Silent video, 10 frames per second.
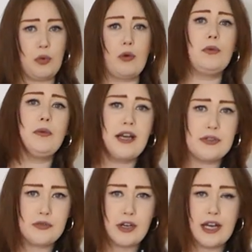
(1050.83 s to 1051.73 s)
probably wear
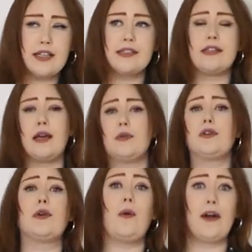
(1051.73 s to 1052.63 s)
some trainers and that would
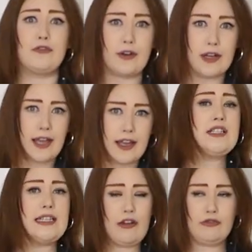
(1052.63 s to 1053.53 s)
look quite funky. You
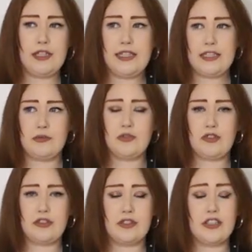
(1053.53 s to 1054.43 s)
definitely need some
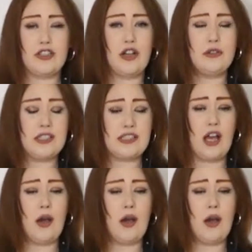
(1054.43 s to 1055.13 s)
structure in the shoulders,